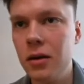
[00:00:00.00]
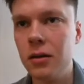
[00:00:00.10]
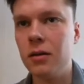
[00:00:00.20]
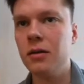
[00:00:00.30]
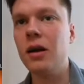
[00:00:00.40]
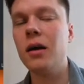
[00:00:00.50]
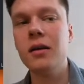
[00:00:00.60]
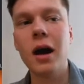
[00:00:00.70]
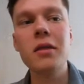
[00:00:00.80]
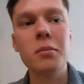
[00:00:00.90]

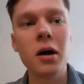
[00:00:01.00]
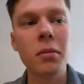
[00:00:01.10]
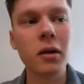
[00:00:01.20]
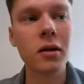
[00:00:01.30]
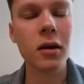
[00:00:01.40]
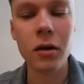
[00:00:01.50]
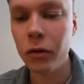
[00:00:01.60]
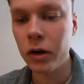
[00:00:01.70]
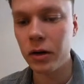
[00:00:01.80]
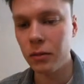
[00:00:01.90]
neither publicly
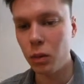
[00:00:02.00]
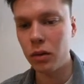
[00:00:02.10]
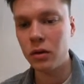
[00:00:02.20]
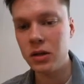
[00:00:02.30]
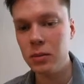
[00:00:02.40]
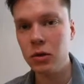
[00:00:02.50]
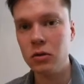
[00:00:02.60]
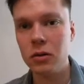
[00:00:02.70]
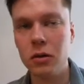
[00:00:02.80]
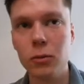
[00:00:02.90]
or with the team
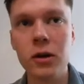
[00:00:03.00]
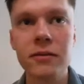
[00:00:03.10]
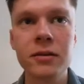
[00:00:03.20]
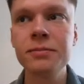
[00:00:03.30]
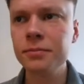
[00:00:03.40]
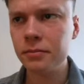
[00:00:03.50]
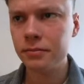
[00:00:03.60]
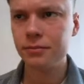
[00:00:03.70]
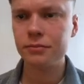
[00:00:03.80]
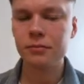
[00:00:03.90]
or whatever.
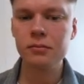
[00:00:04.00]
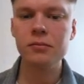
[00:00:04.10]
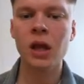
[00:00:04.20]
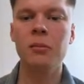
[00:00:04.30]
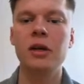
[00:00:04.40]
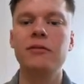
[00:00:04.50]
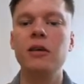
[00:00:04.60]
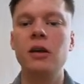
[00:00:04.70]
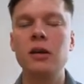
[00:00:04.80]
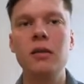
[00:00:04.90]
But I feel
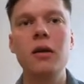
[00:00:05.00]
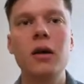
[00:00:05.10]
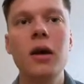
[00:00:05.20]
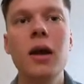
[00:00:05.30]
like in the